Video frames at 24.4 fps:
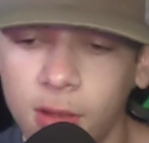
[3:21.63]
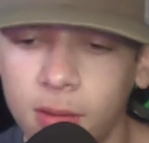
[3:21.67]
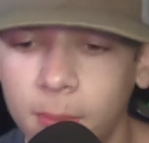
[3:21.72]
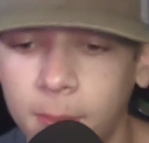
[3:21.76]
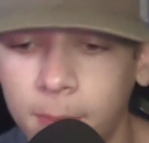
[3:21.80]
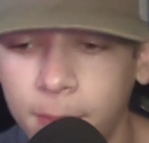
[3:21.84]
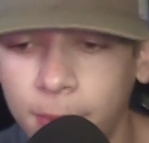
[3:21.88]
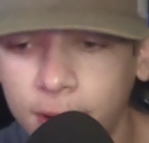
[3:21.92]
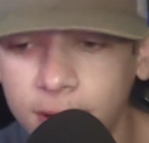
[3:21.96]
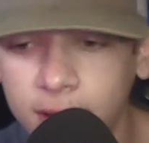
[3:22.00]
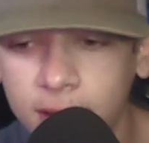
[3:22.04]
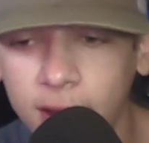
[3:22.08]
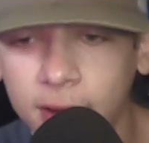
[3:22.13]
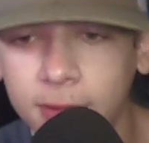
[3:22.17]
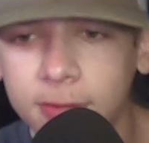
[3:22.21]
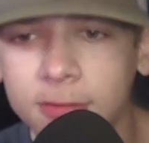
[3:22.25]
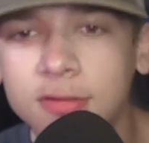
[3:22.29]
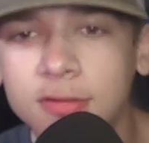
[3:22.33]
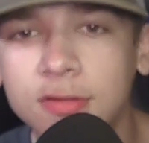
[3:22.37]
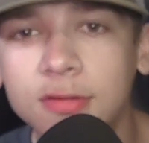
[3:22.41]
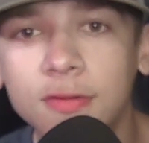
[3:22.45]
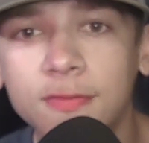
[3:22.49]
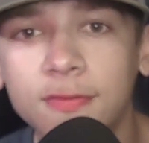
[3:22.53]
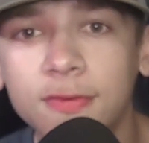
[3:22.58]

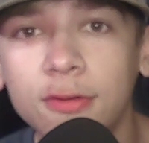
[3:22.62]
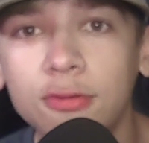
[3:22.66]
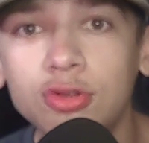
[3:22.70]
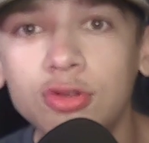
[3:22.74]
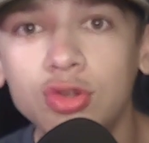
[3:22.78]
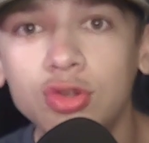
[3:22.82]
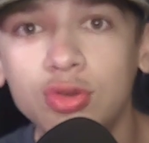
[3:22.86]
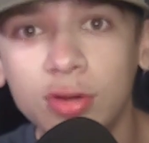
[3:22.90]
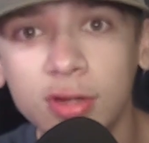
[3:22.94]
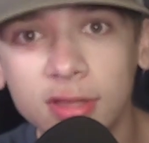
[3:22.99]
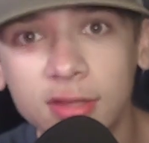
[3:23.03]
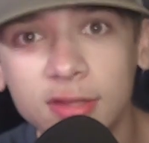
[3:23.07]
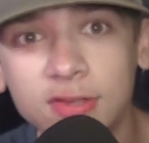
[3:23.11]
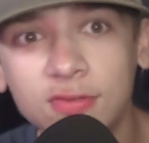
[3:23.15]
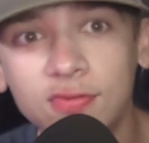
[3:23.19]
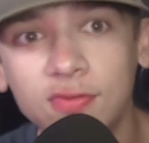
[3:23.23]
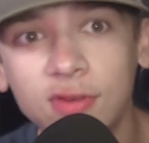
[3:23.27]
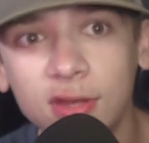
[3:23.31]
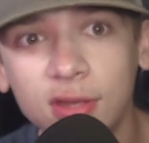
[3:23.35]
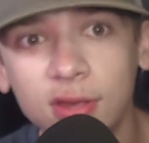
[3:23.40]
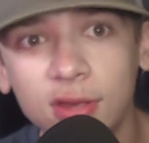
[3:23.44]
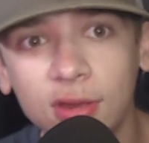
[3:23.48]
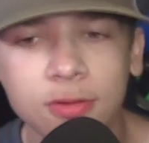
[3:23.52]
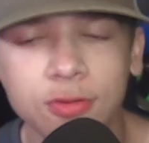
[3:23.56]
if you enjoyed this
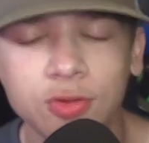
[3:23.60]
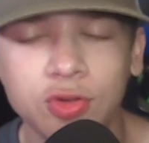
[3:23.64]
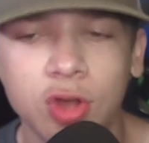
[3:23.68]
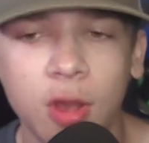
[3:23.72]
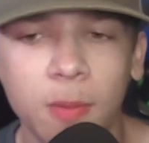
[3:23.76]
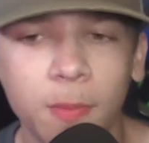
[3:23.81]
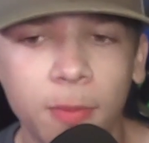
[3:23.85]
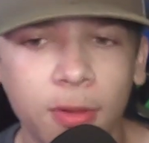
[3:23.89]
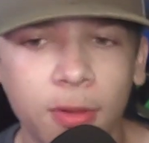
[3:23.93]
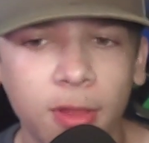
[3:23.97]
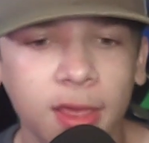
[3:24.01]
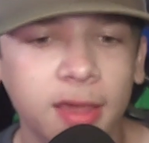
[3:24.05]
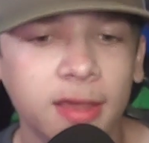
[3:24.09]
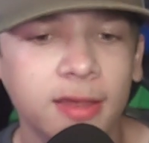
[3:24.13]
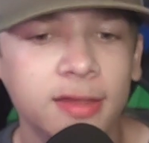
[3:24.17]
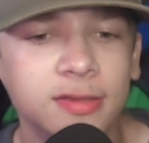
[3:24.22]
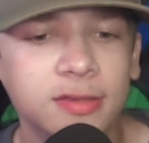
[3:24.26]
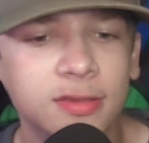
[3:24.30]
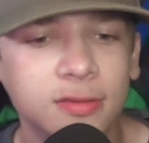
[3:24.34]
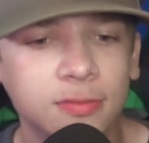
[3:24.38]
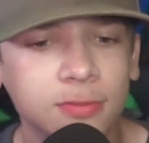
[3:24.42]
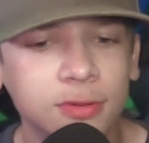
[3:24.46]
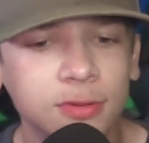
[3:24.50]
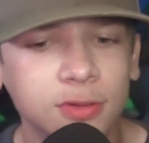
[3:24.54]
video, drop a like
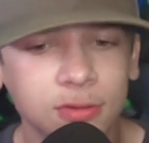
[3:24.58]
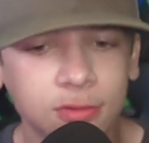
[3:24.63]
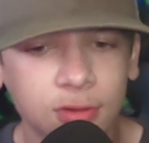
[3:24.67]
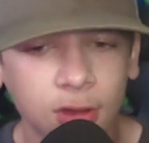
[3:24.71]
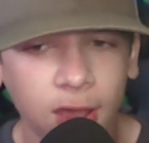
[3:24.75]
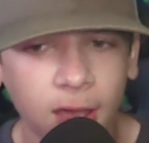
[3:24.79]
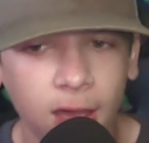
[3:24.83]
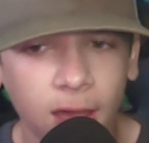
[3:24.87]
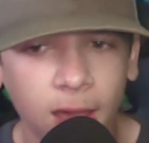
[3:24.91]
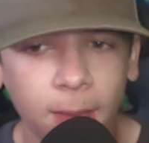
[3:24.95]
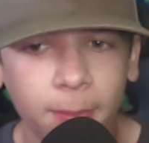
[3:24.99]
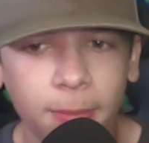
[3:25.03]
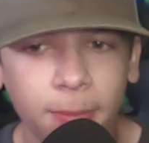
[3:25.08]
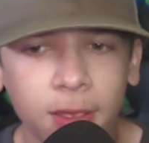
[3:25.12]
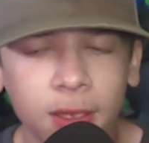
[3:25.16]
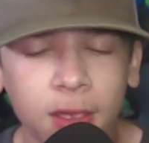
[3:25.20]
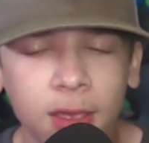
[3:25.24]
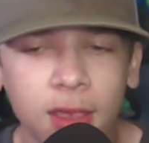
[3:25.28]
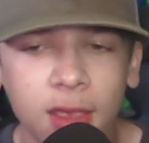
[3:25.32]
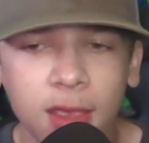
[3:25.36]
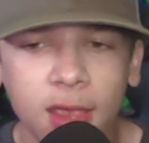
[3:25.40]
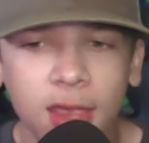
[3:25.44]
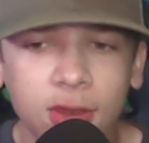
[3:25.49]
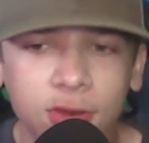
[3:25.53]
and subscribe,
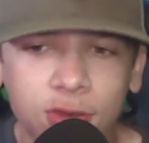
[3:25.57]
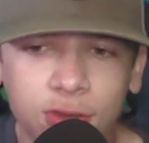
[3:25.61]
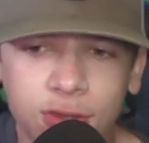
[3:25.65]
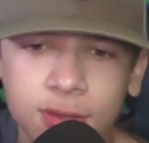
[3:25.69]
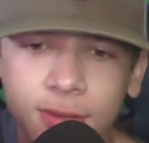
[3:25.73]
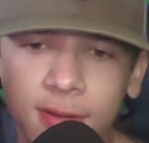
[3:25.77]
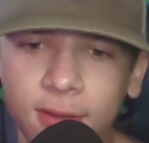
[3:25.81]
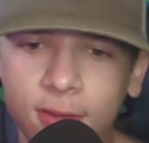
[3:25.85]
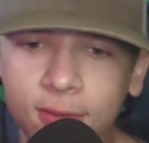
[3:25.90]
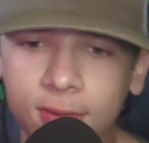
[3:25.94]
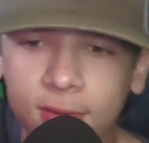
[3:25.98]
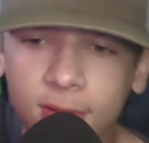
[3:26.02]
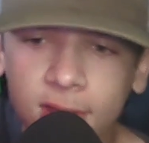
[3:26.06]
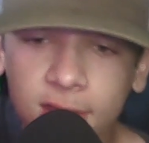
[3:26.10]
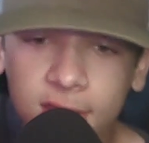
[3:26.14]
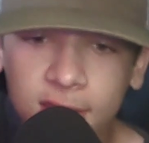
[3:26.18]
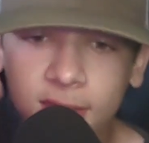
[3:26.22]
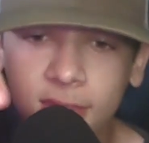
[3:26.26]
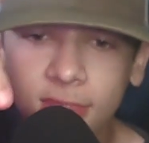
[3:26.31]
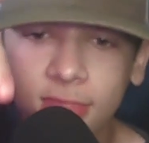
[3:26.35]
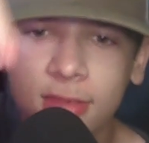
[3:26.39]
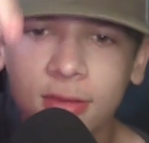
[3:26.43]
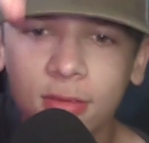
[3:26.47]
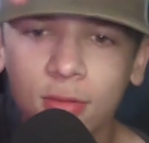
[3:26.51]
and
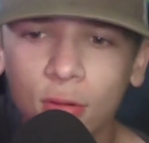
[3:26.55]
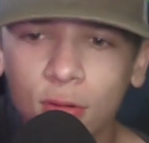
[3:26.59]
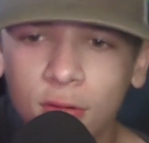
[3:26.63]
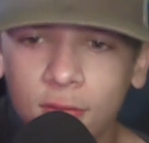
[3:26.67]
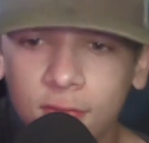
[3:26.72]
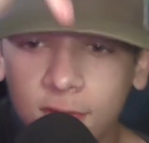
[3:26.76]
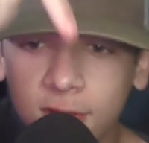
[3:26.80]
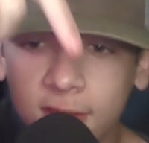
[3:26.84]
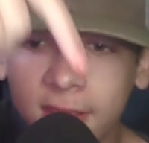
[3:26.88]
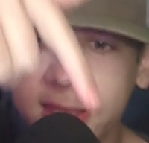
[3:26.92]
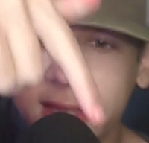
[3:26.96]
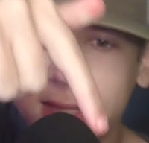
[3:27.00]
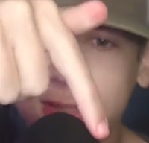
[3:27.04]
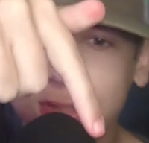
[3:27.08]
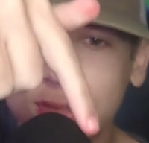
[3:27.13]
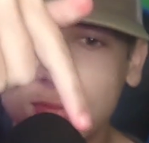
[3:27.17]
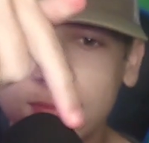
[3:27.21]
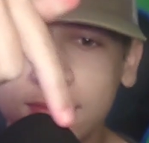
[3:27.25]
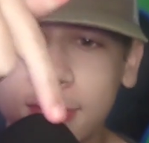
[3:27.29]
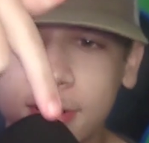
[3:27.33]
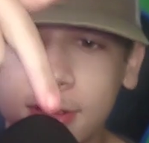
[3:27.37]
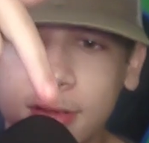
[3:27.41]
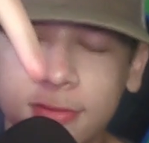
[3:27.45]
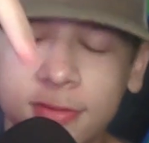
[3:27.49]
click the
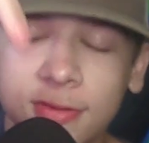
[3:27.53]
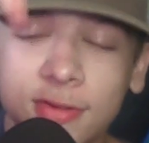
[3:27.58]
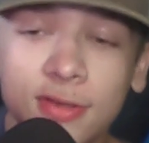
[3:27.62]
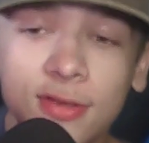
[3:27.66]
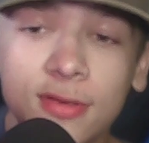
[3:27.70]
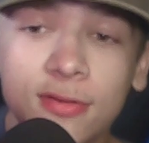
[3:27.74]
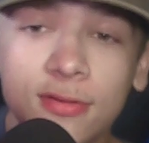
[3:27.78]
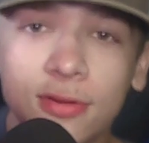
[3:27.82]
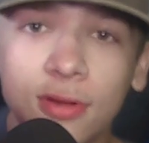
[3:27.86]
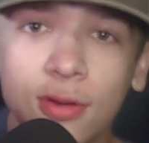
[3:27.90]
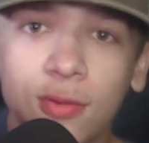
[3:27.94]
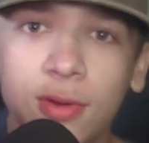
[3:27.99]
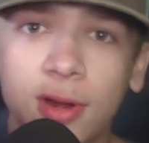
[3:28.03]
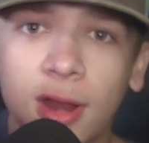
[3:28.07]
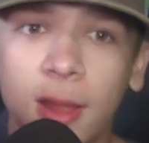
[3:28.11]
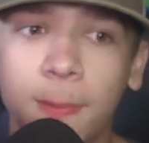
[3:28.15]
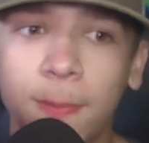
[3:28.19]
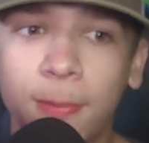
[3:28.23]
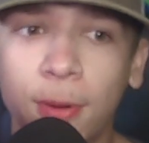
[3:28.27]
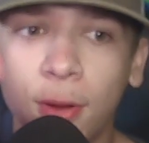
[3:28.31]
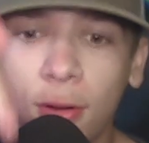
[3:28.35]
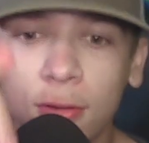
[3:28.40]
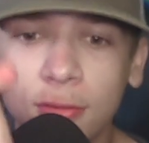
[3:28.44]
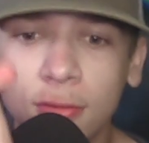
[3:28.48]
notification bell so you know when I
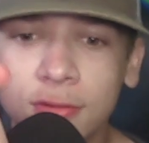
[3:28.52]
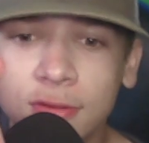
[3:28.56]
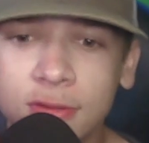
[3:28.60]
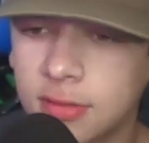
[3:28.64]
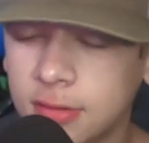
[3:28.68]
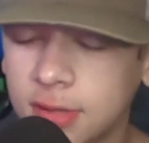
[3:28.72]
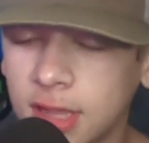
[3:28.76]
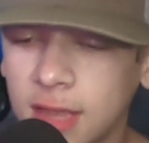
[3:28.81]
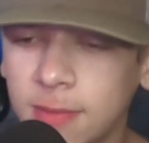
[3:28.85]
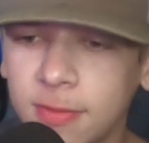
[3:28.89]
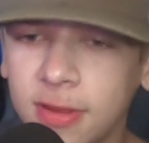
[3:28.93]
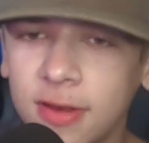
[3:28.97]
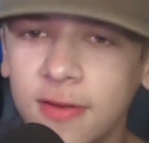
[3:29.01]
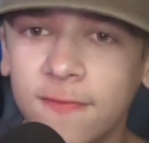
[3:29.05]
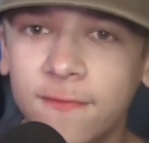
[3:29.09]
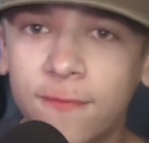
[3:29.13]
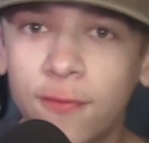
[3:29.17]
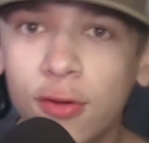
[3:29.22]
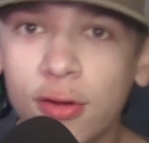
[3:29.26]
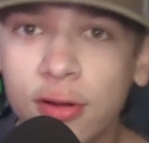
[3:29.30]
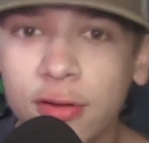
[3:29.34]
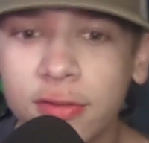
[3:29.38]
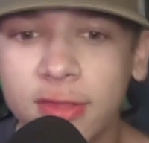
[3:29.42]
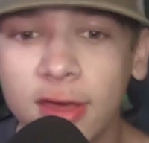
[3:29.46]
post. Get me to
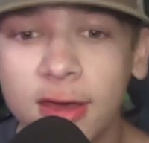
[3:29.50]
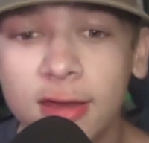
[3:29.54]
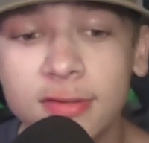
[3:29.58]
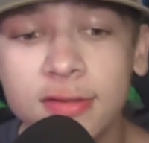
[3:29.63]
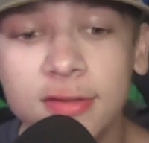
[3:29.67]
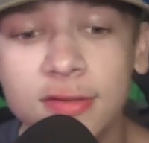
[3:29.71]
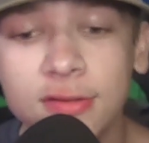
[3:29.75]
4,000